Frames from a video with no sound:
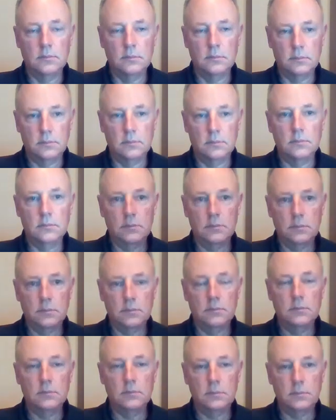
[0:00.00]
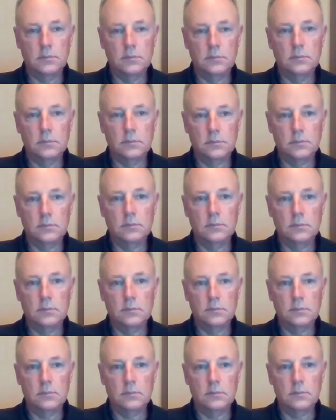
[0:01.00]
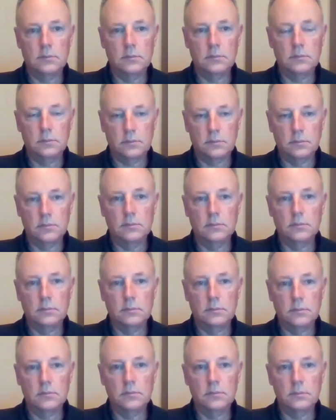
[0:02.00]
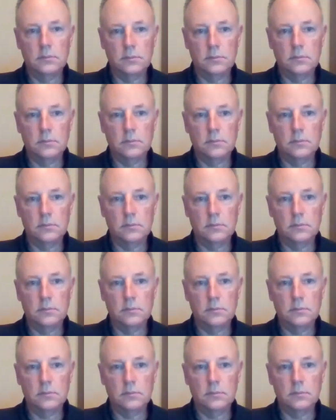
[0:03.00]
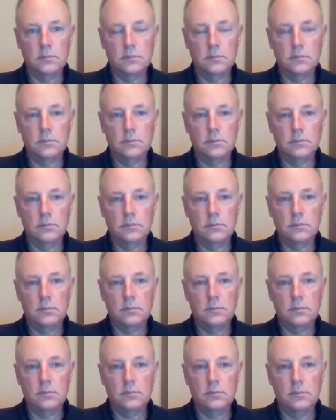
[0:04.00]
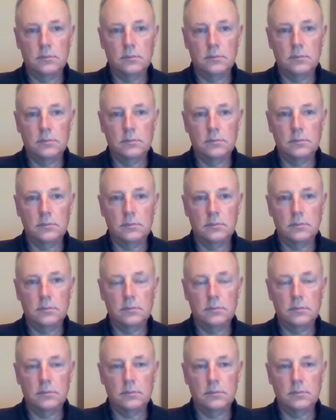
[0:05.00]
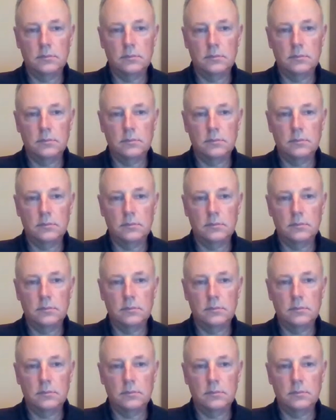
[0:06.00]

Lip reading: (silent)